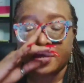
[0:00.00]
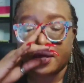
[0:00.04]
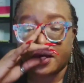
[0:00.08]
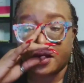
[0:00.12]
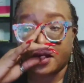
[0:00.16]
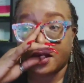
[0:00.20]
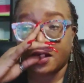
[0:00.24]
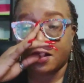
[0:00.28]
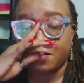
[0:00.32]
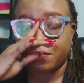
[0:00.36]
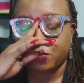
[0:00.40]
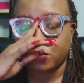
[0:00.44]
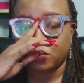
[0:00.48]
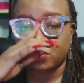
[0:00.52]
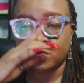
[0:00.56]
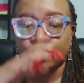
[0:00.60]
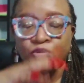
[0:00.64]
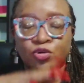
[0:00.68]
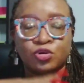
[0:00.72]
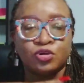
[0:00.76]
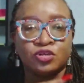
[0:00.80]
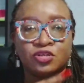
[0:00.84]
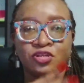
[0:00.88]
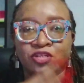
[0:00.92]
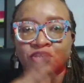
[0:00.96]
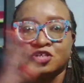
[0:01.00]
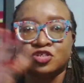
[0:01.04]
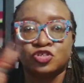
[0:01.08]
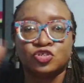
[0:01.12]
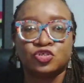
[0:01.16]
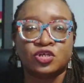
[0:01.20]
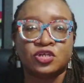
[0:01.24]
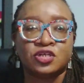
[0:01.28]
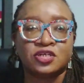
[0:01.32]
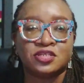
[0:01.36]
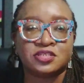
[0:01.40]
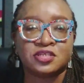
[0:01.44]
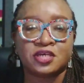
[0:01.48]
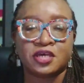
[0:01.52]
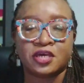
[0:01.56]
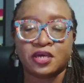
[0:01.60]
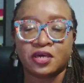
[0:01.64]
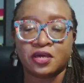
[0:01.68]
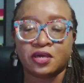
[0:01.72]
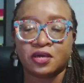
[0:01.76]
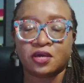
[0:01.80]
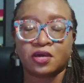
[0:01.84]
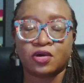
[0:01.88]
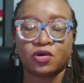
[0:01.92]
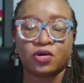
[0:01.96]
You could literally
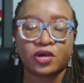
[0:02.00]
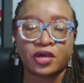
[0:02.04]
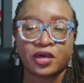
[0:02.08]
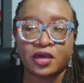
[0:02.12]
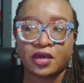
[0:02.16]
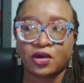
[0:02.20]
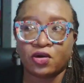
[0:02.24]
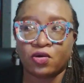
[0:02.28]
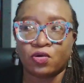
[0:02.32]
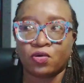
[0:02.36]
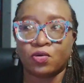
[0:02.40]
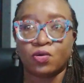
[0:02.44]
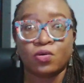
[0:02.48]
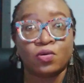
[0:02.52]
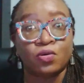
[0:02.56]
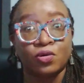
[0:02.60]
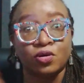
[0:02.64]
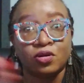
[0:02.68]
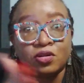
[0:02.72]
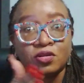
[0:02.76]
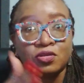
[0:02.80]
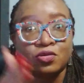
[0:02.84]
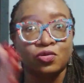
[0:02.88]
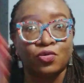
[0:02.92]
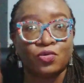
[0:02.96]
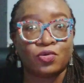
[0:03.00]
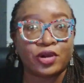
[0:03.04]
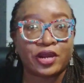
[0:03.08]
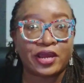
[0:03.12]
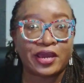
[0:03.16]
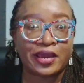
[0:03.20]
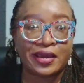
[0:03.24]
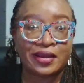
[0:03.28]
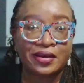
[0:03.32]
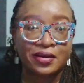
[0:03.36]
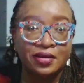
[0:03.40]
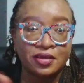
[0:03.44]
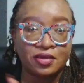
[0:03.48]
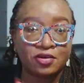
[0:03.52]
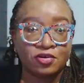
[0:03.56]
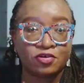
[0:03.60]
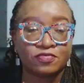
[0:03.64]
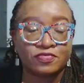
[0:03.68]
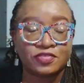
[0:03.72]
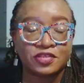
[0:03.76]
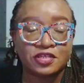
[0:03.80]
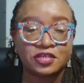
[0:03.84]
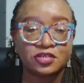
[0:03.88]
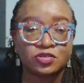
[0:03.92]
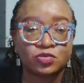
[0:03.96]
take all or any
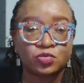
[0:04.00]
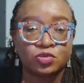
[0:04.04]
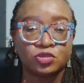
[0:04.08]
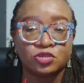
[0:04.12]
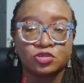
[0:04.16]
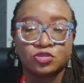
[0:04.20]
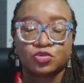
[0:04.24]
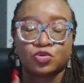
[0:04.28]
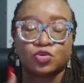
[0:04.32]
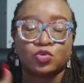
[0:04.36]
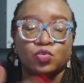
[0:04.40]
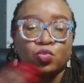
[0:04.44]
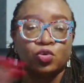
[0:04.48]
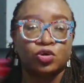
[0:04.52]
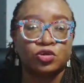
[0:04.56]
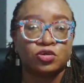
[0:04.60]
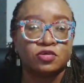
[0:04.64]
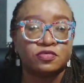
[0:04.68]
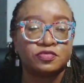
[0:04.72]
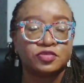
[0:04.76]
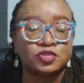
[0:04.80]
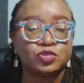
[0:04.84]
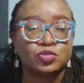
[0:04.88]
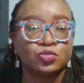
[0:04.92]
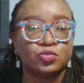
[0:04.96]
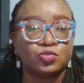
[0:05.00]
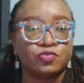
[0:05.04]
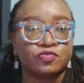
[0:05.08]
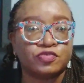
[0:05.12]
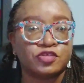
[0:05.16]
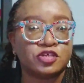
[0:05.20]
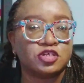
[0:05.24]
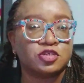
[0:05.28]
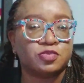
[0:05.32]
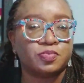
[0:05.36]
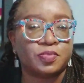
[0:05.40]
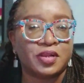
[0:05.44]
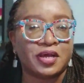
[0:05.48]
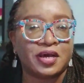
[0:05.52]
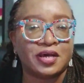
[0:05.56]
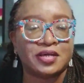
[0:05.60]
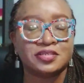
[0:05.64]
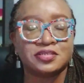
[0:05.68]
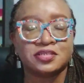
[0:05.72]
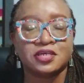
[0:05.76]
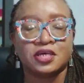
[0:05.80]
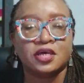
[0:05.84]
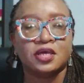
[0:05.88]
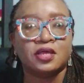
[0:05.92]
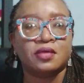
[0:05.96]
of these ones or 1 or 2 of these
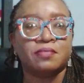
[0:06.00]
plans,